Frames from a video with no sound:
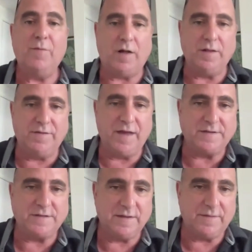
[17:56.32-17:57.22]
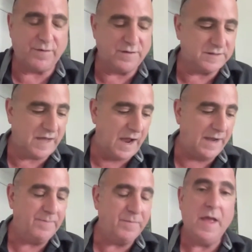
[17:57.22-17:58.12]
I'll leave that for the
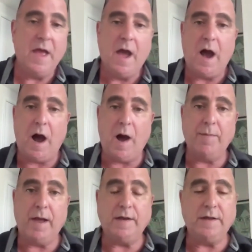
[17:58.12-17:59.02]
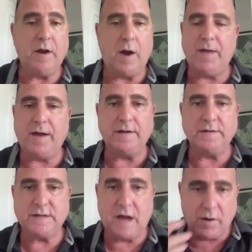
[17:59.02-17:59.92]
side. And I'm not a
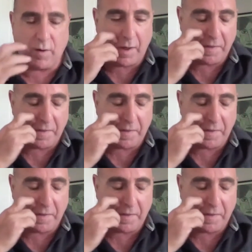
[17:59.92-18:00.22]
scholar